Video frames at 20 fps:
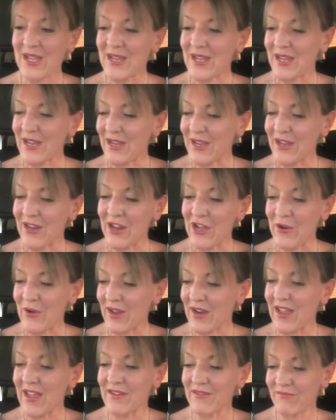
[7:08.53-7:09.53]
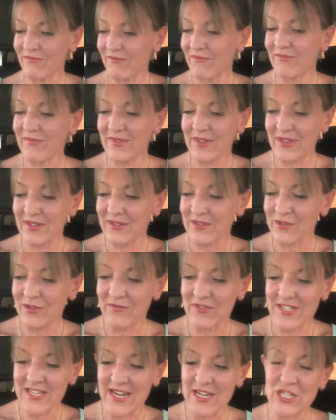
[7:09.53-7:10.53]
You know, and sort of
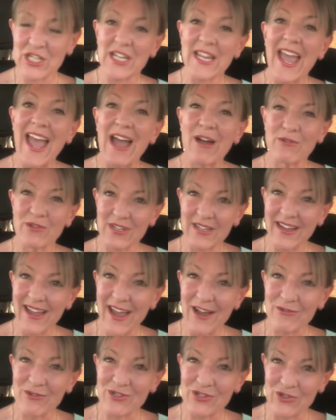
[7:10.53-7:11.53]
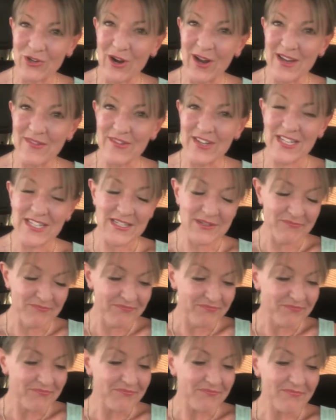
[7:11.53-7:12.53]
essentially how to drive it.
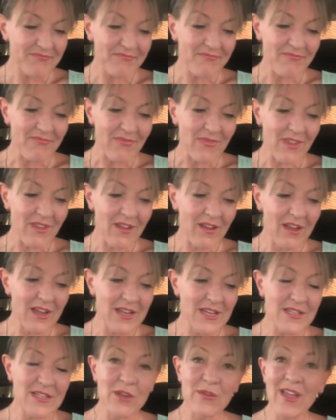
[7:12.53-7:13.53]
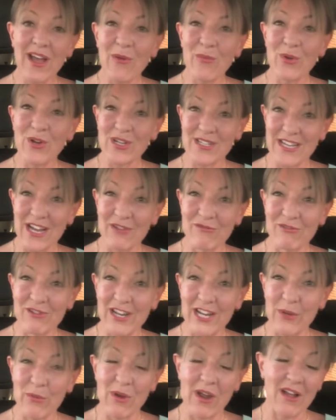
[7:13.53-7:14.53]
So that worked out
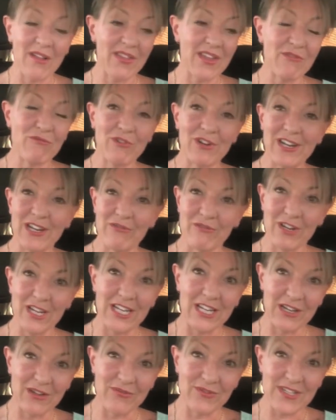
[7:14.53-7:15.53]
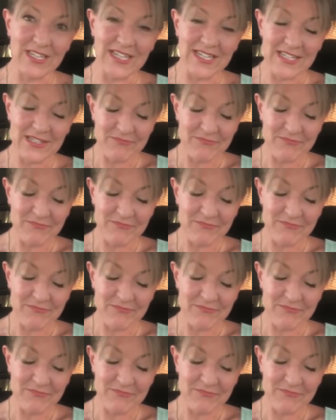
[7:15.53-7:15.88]
really well. They really, really loved it.